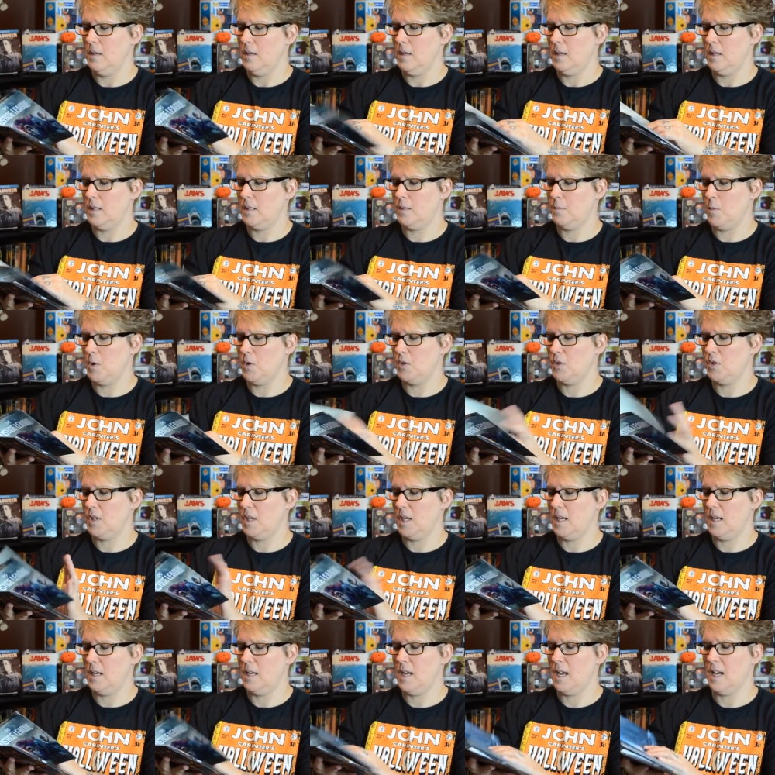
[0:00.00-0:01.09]
It's
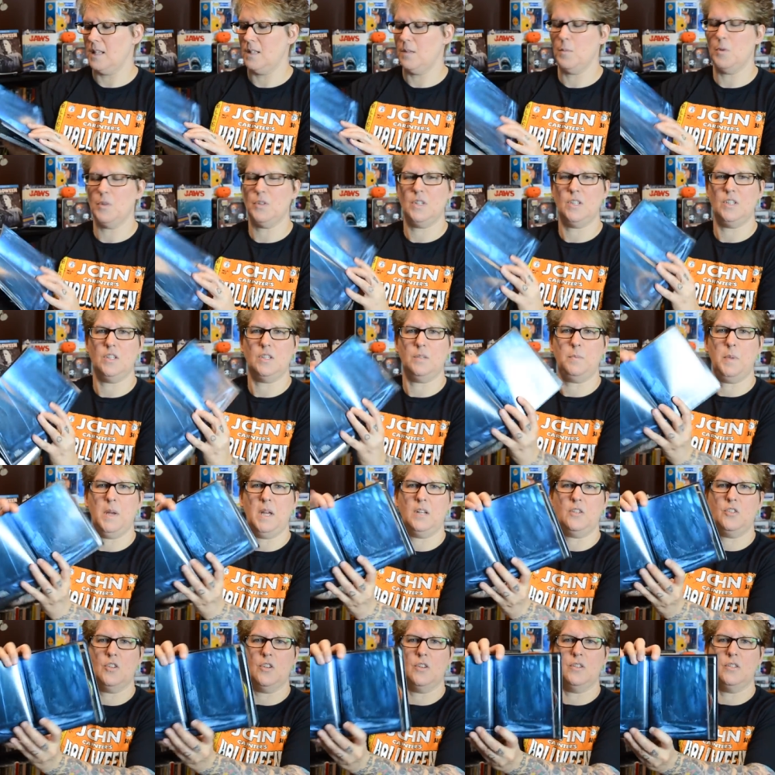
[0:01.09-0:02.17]
mostly, yeah, it's mostly just
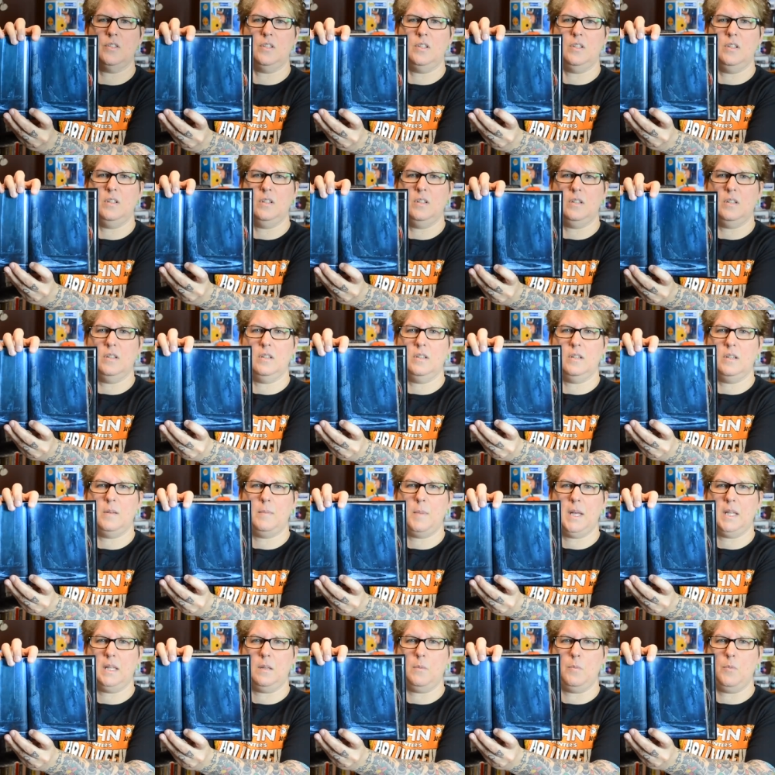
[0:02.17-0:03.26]
pictures
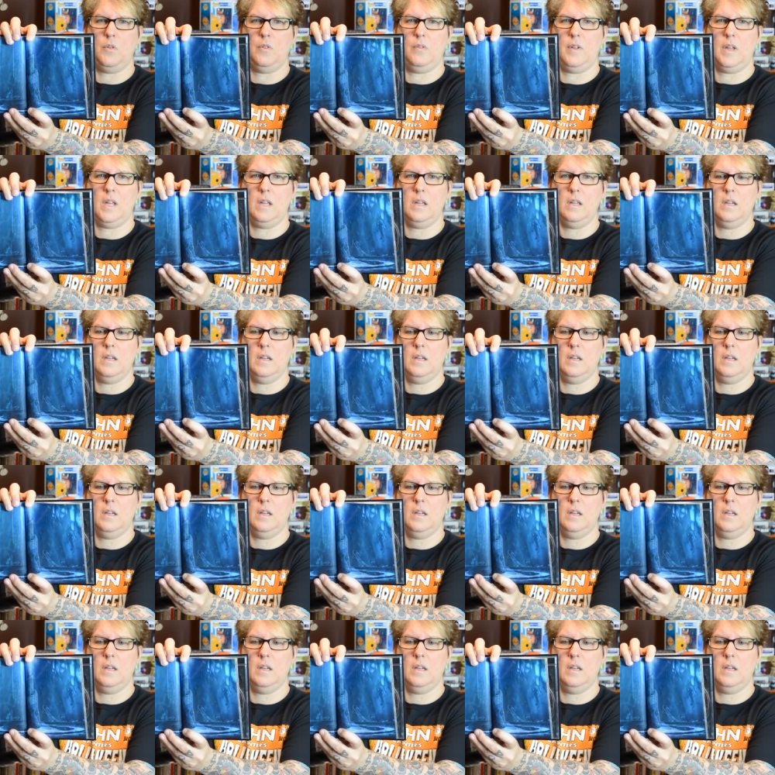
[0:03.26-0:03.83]
about the movie.